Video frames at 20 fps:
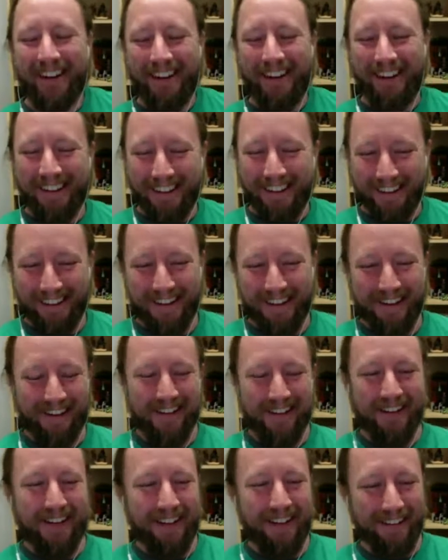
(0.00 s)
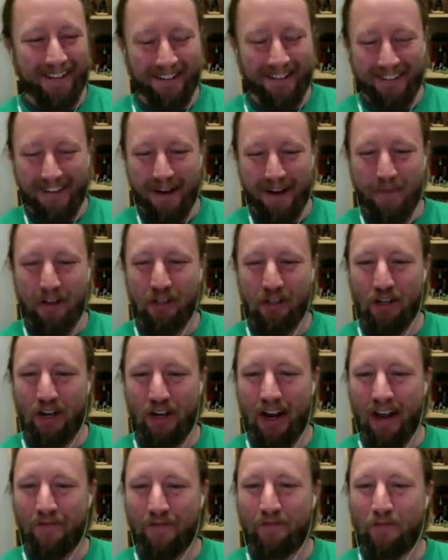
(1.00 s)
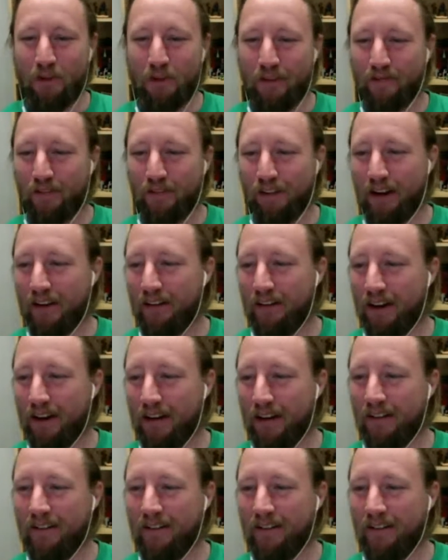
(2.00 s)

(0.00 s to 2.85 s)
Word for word: Get, make sure i have one for every